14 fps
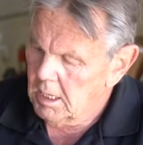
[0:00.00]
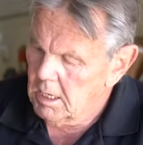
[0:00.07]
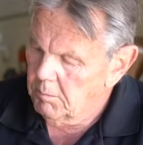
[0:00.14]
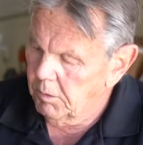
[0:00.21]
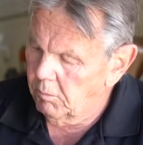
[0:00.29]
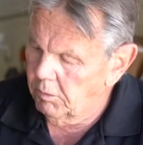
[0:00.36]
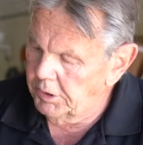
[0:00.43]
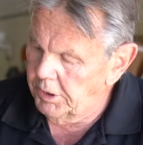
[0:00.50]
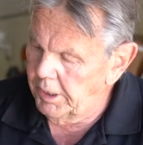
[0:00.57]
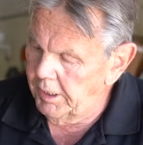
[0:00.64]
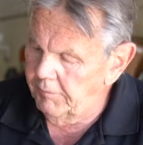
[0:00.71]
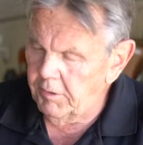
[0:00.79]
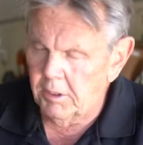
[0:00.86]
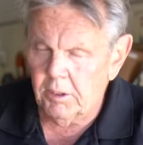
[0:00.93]
But when you
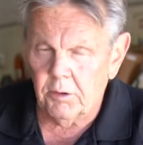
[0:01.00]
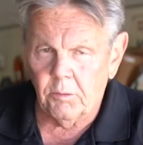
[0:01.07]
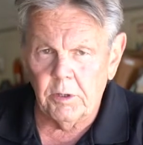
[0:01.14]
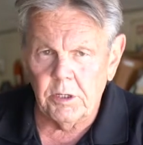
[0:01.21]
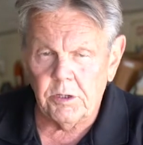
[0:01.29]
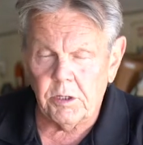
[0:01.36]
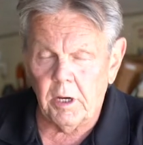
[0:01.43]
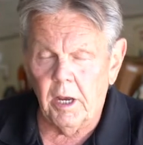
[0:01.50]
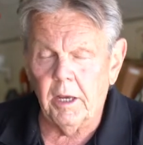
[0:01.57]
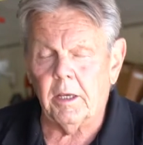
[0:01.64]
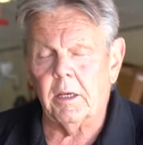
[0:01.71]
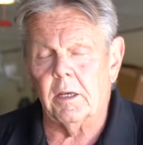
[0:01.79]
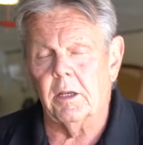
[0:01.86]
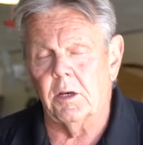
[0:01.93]
have it on the recyc
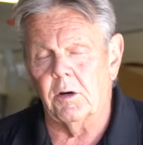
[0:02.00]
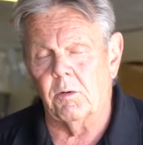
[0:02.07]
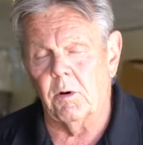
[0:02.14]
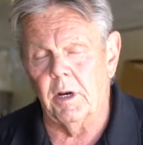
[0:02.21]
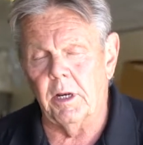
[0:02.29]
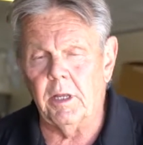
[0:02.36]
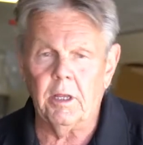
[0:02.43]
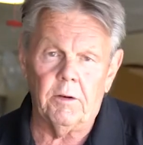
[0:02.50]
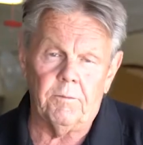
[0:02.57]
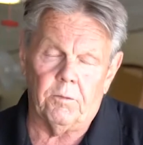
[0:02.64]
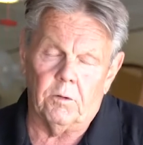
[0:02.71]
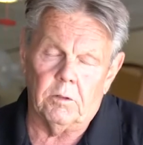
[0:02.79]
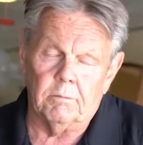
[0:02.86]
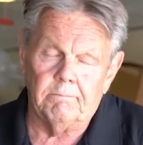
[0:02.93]
and you're running it
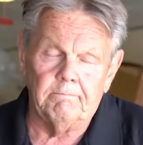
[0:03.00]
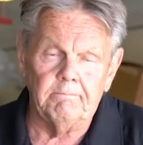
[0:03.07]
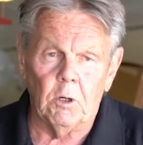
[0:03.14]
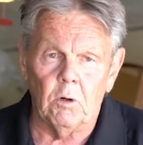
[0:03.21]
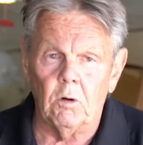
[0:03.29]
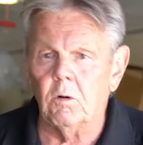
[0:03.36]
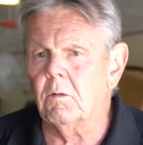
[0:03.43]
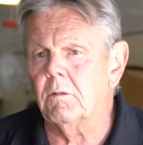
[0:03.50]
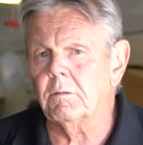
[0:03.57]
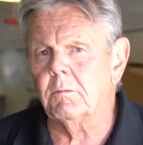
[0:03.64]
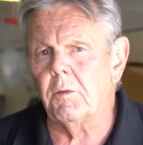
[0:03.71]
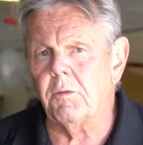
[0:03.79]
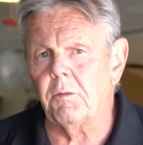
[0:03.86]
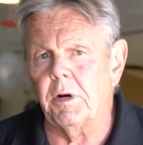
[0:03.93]
for
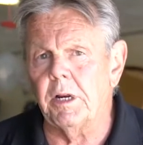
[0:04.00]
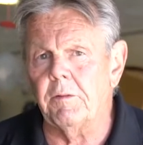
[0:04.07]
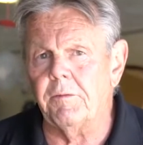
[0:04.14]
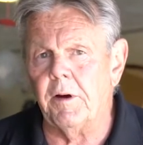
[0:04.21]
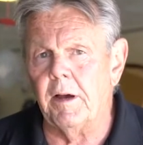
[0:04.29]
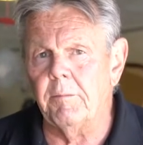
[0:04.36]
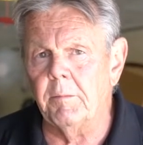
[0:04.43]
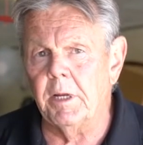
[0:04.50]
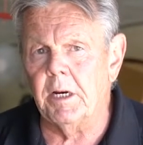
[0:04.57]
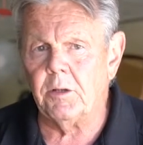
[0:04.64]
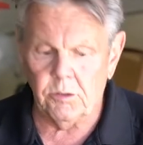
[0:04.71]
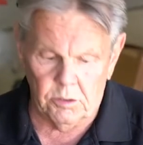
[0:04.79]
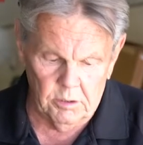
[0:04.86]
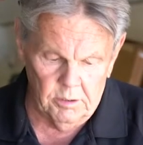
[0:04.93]
3 to 5
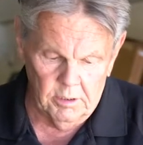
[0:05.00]
minutes,